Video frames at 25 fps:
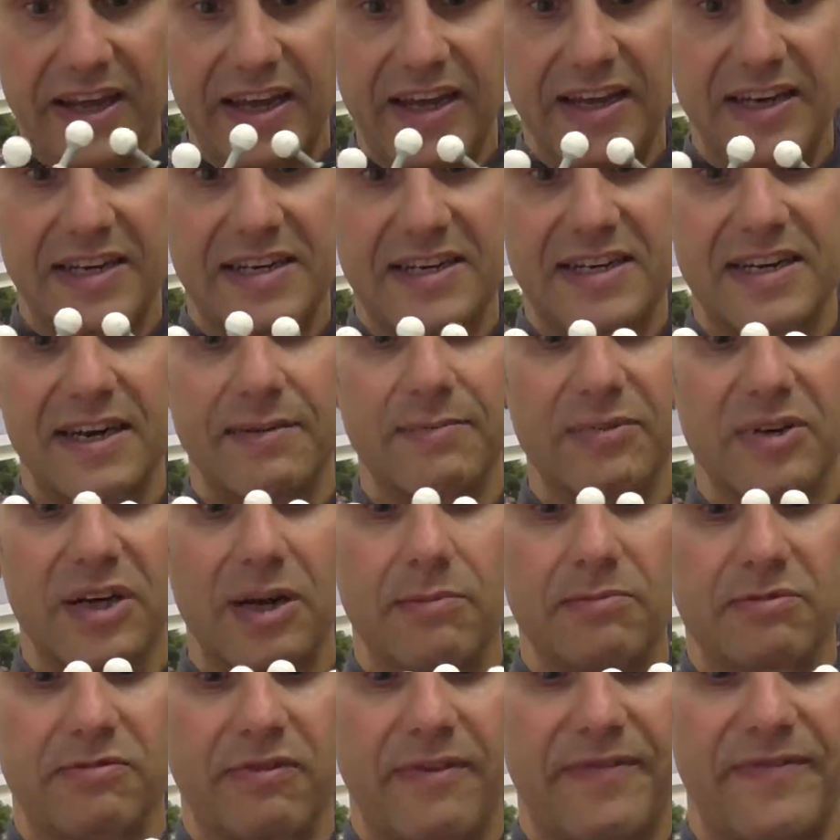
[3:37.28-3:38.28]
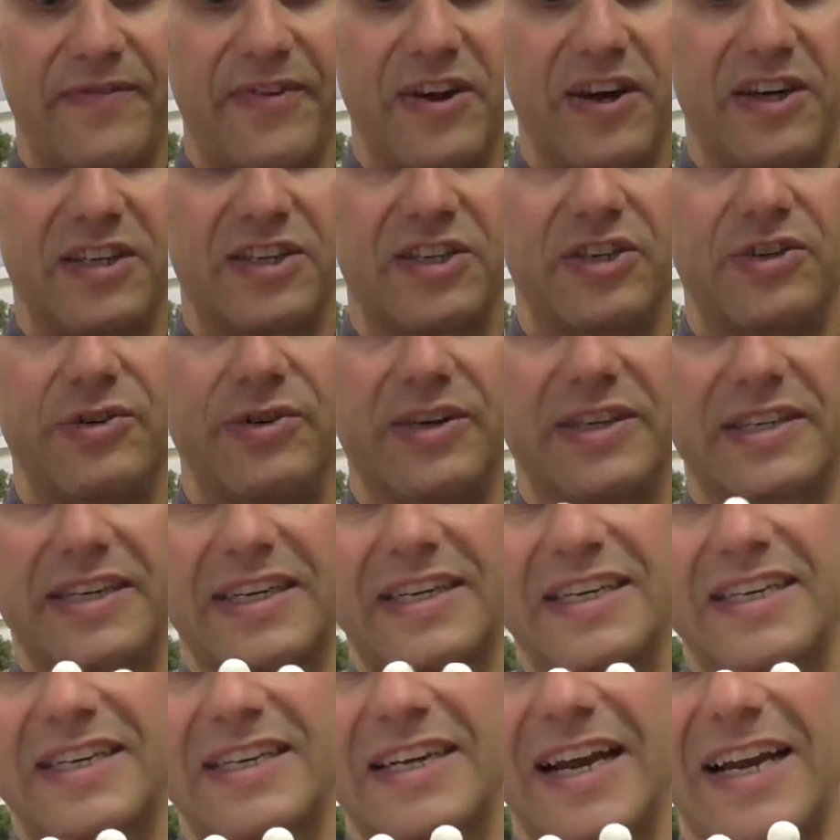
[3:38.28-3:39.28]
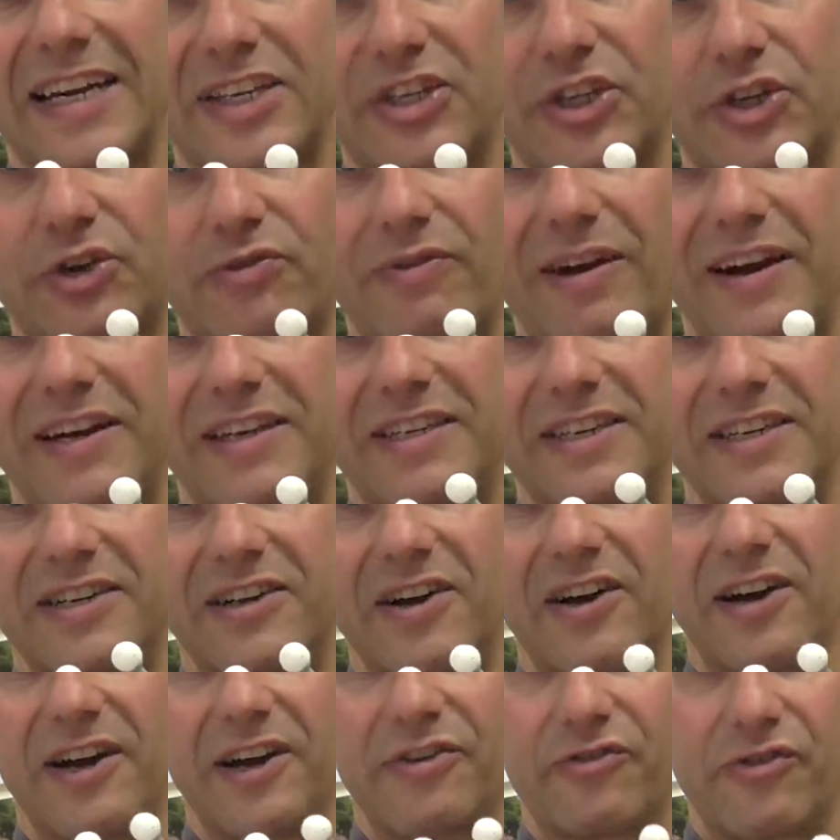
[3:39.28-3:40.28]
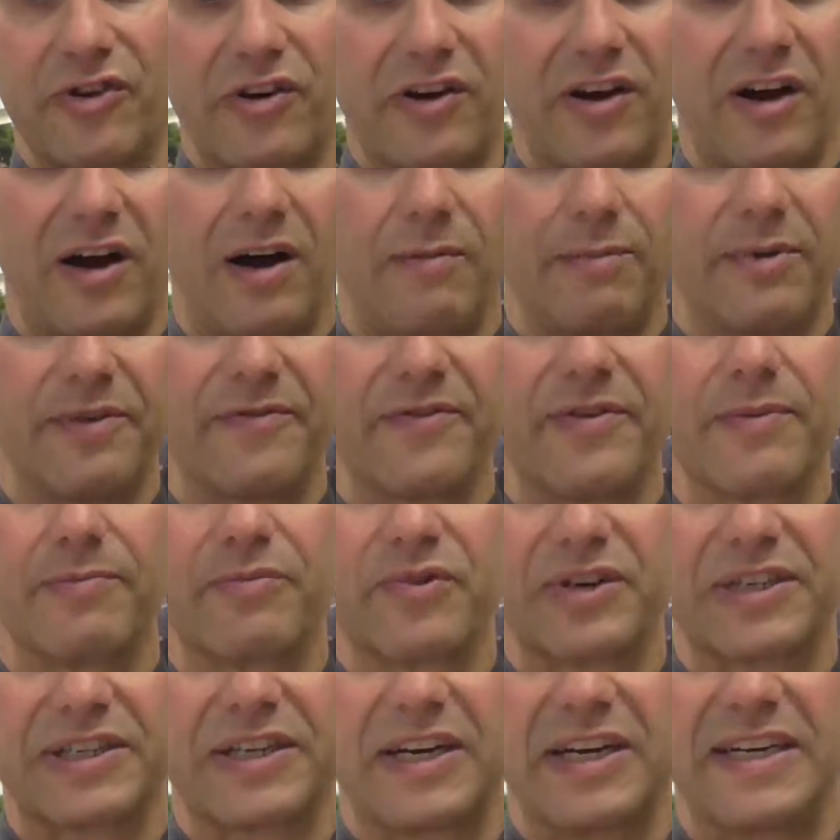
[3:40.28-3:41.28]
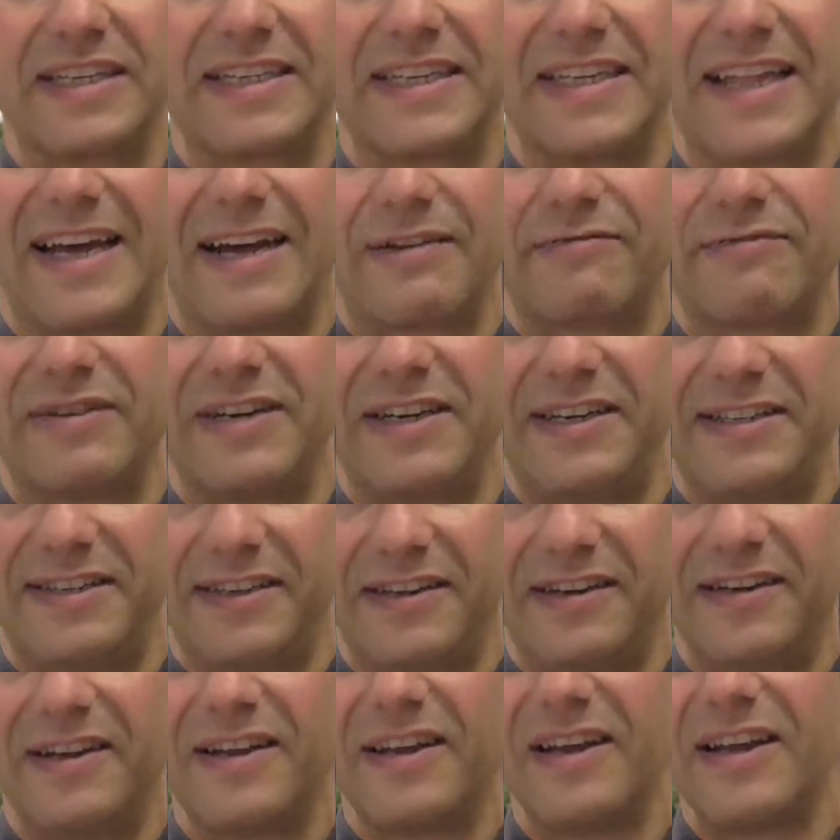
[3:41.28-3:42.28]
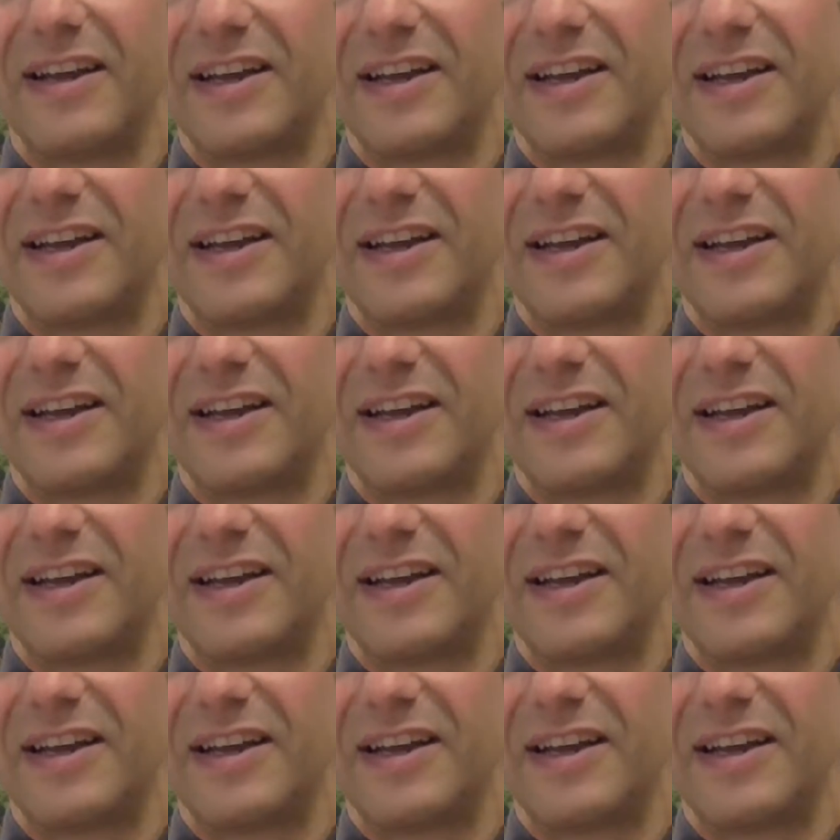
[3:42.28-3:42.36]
It is sometimes referred to as a saturated hydrocarbon for precisely that reason.